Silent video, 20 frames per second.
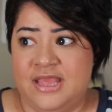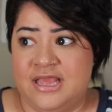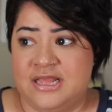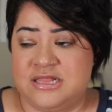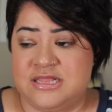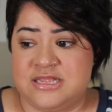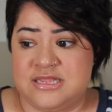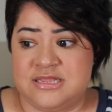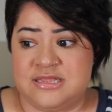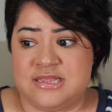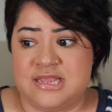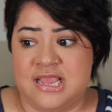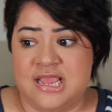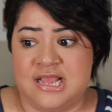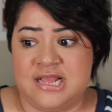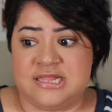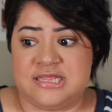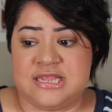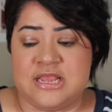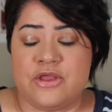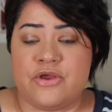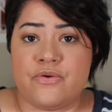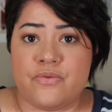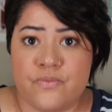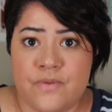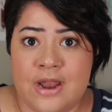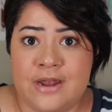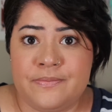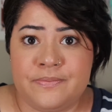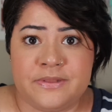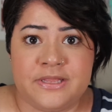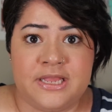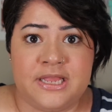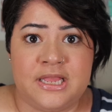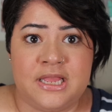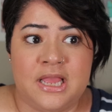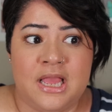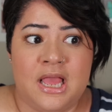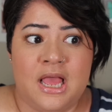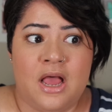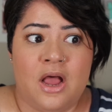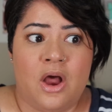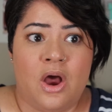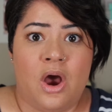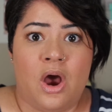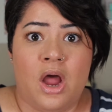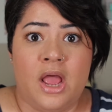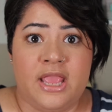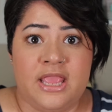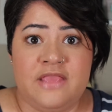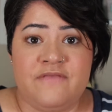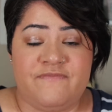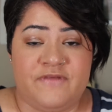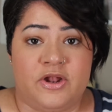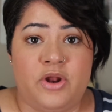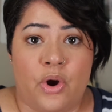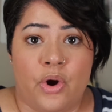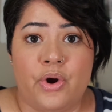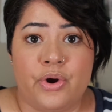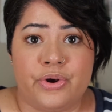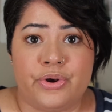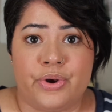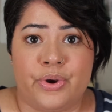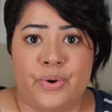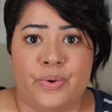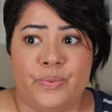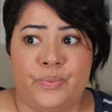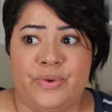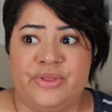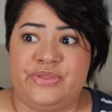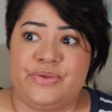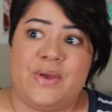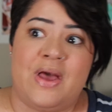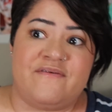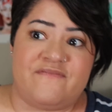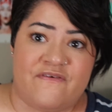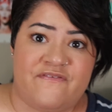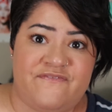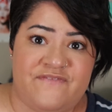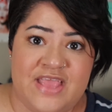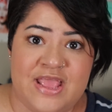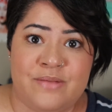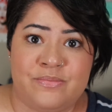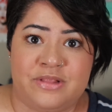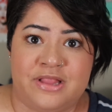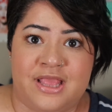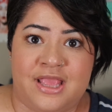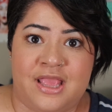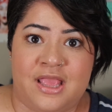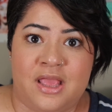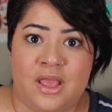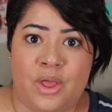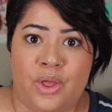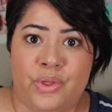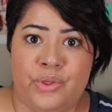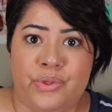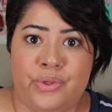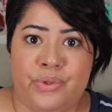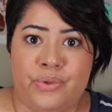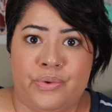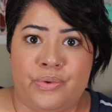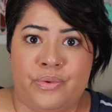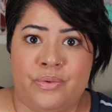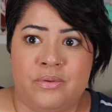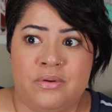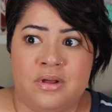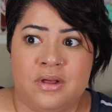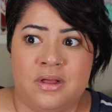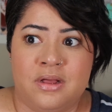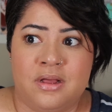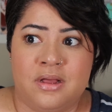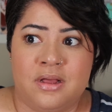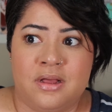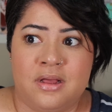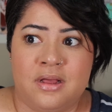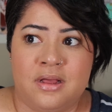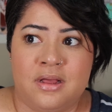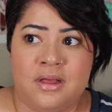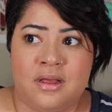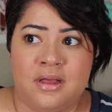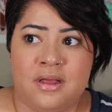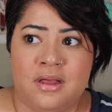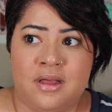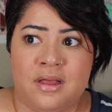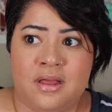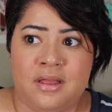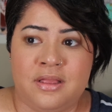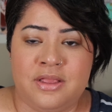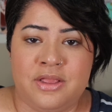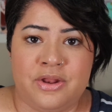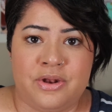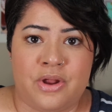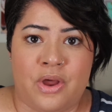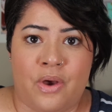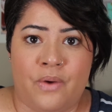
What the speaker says: It's incredibly even harder when you have a family who, you